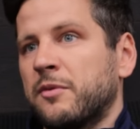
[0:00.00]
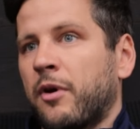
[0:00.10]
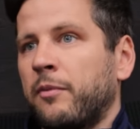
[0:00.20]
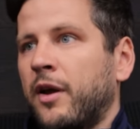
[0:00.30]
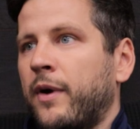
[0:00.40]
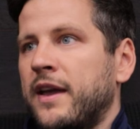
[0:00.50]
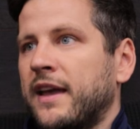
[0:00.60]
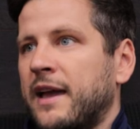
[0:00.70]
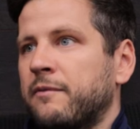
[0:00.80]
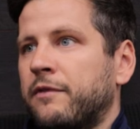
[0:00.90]
the Bromley away
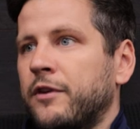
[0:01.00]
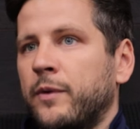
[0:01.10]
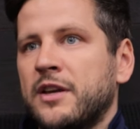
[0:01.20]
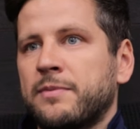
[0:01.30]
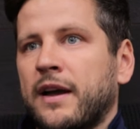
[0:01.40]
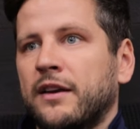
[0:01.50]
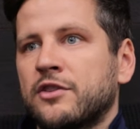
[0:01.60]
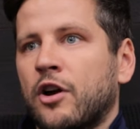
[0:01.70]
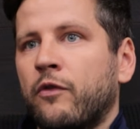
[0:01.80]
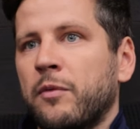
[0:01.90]
game a few weeks back in the
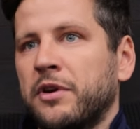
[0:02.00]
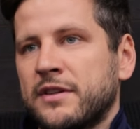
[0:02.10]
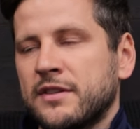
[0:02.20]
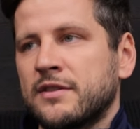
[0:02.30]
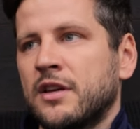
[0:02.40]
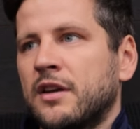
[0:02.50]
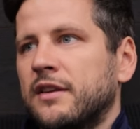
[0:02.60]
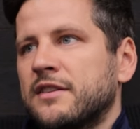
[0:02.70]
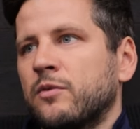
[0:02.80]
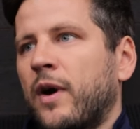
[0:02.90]
trophy. But this is
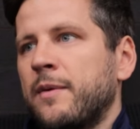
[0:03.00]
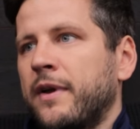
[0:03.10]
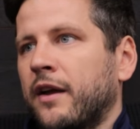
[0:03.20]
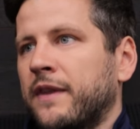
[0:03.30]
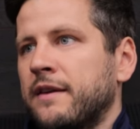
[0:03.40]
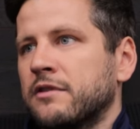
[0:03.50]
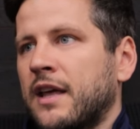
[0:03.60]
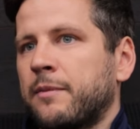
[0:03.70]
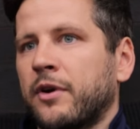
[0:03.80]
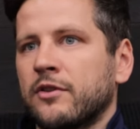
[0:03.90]
way bigger than even
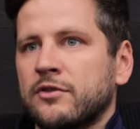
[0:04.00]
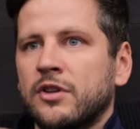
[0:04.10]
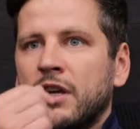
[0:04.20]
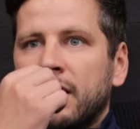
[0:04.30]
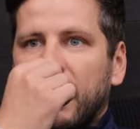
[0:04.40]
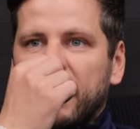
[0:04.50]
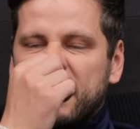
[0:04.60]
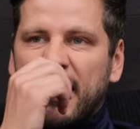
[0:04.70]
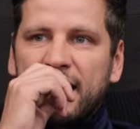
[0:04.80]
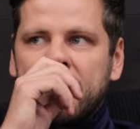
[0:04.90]
that, because at the
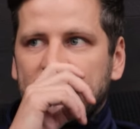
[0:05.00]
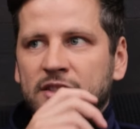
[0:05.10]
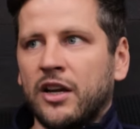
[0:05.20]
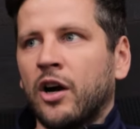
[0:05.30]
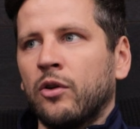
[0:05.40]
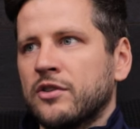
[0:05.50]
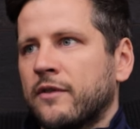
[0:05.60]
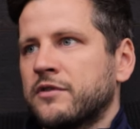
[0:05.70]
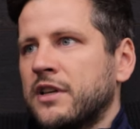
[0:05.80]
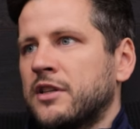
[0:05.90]
start of the season the goal is
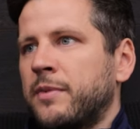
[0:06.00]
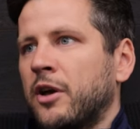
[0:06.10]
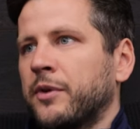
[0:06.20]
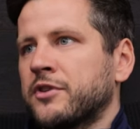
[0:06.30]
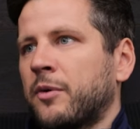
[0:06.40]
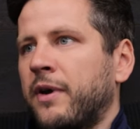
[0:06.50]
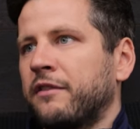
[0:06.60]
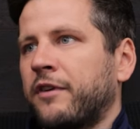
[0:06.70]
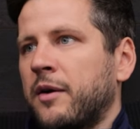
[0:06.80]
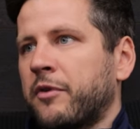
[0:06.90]
obviously to be up the top
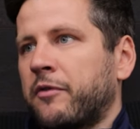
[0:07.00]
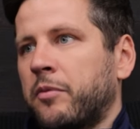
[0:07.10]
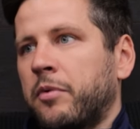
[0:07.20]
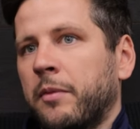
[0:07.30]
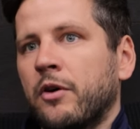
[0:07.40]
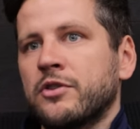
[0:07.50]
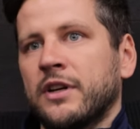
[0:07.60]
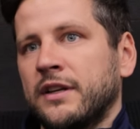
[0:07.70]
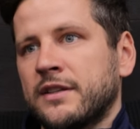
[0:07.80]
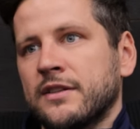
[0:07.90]
end, fighting for
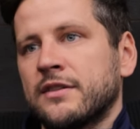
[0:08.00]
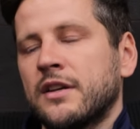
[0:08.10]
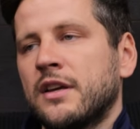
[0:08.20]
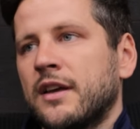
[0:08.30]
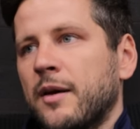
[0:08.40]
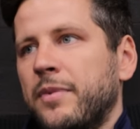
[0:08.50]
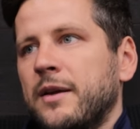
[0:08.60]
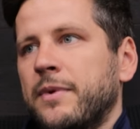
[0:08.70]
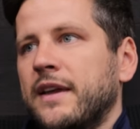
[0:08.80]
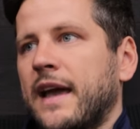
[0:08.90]
promotion, and this is a
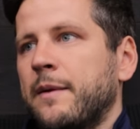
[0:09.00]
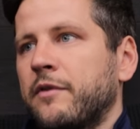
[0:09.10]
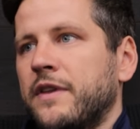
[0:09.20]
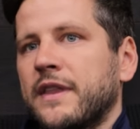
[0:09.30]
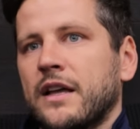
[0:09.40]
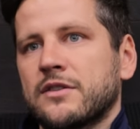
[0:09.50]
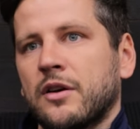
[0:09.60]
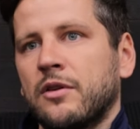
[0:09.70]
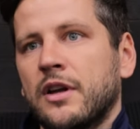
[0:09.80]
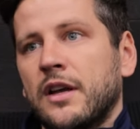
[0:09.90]
big game within that. So